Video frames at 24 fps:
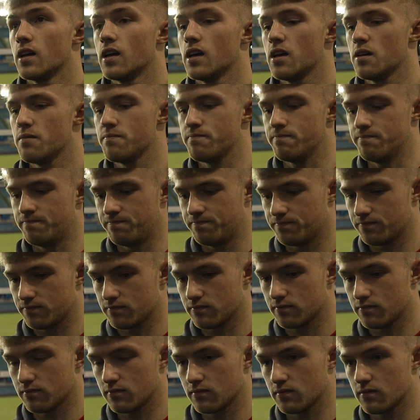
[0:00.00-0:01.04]
Um,
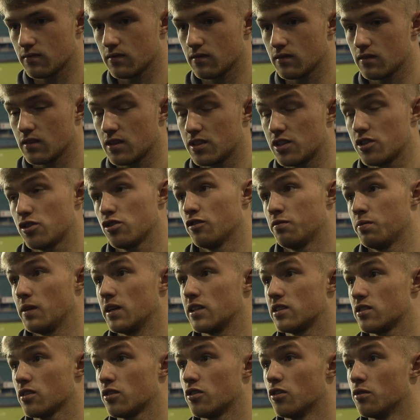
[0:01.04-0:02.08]
it's a tough
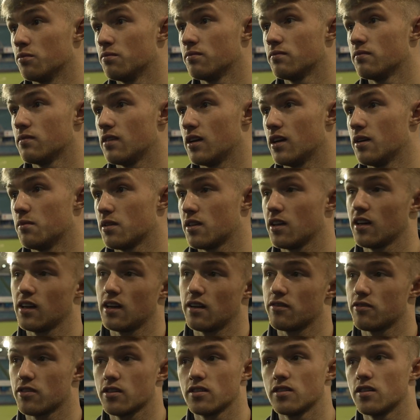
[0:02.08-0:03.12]
place to come. Um, I think
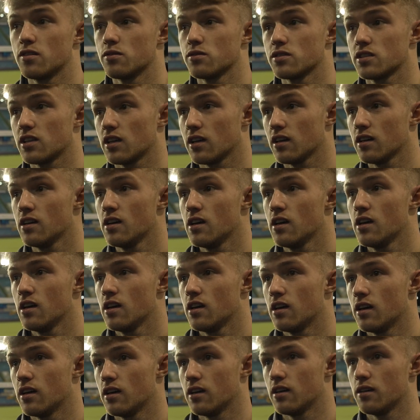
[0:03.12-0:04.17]
everyone knows that.
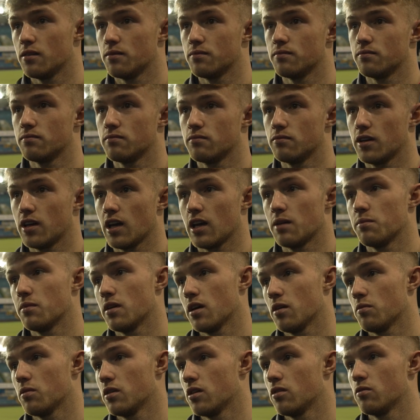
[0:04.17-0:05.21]
Um, we came
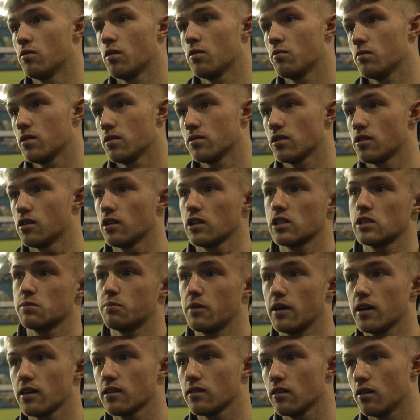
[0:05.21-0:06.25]
here, we knew what we were going to
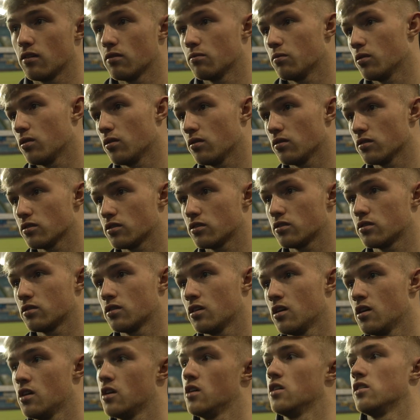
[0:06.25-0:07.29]
expect. Long balls,
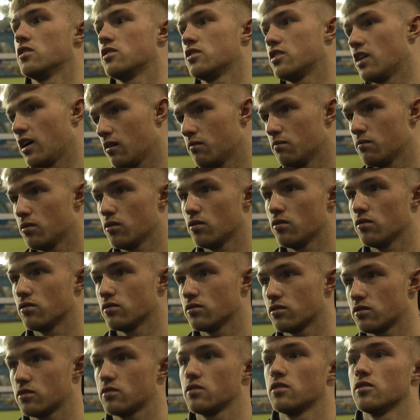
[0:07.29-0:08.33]
second
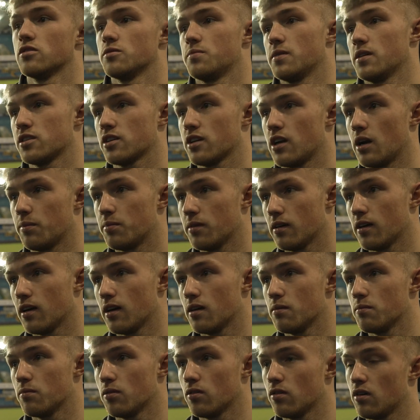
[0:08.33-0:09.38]
balls, it would be a scrappy
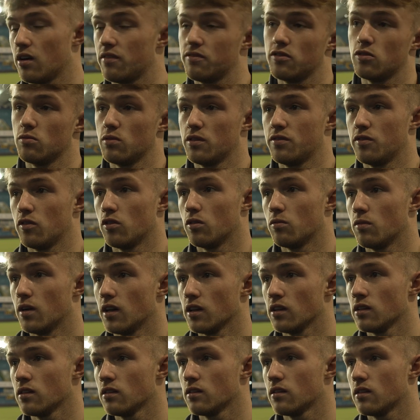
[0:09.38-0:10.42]
game, but I thought we fought
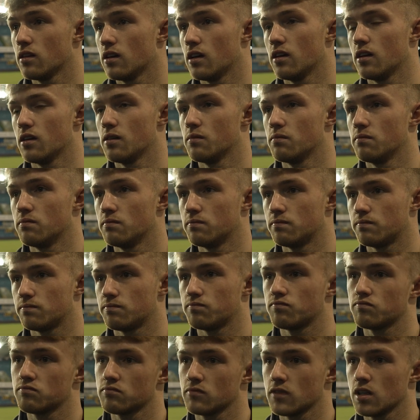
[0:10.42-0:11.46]
well. Um,
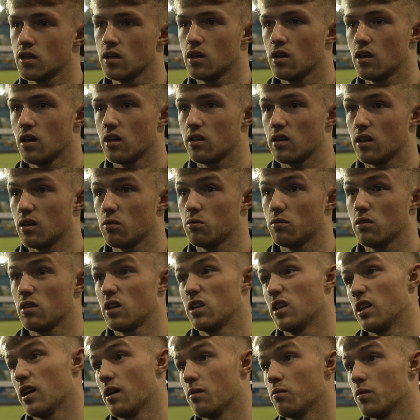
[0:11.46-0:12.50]
I think
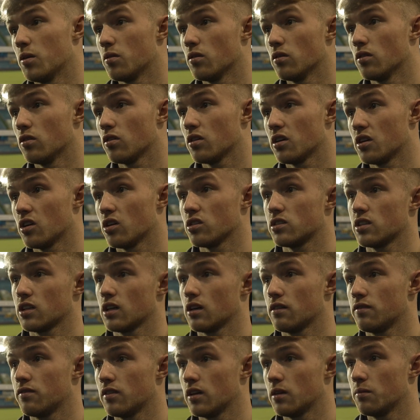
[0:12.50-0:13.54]
in the end we were unlucky not to
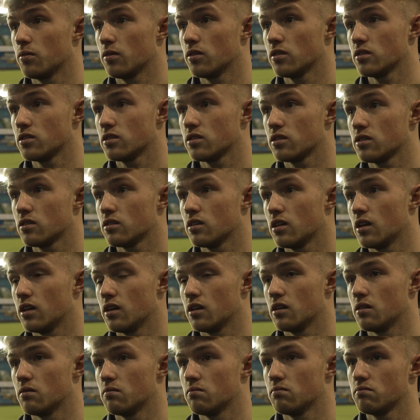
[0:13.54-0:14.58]
get three points,
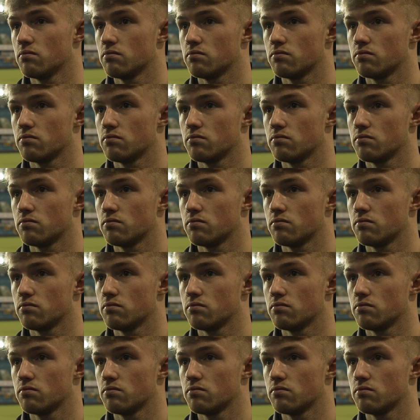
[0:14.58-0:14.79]
um,